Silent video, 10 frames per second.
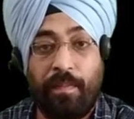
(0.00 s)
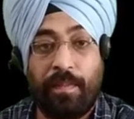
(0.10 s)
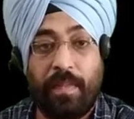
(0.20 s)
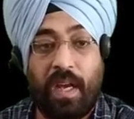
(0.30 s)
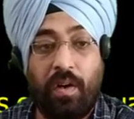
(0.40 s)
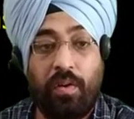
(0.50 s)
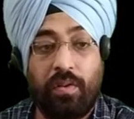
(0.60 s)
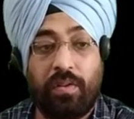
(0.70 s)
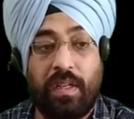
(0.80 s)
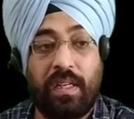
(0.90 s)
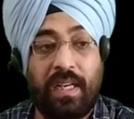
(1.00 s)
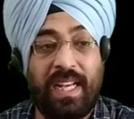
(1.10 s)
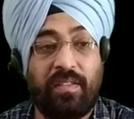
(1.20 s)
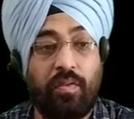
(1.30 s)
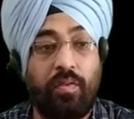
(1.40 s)
Now
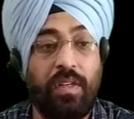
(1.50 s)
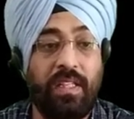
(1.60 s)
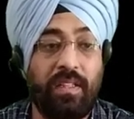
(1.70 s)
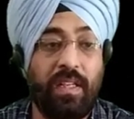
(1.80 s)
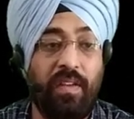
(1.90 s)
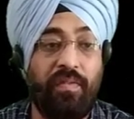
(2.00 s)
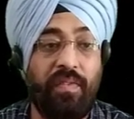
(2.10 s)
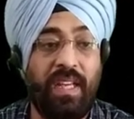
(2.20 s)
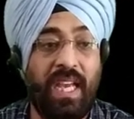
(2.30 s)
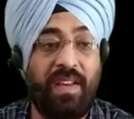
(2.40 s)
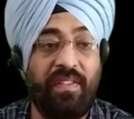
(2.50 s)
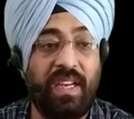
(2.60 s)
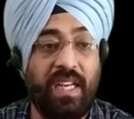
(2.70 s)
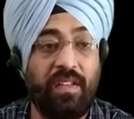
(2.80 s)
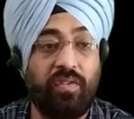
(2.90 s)
next rule is, if we have
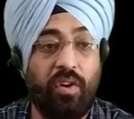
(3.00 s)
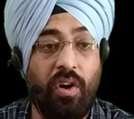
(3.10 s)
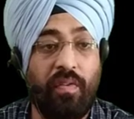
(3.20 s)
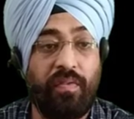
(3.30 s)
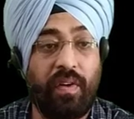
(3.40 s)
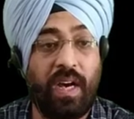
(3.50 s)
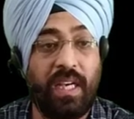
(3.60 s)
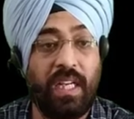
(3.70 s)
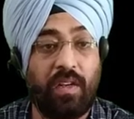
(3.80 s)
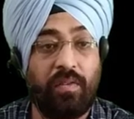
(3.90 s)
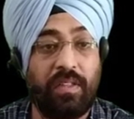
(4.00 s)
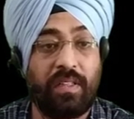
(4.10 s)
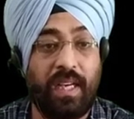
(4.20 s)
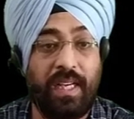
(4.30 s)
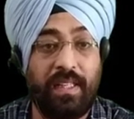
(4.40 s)
rings of unequal
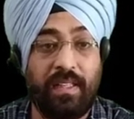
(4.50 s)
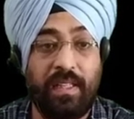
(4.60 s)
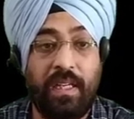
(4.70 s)
size.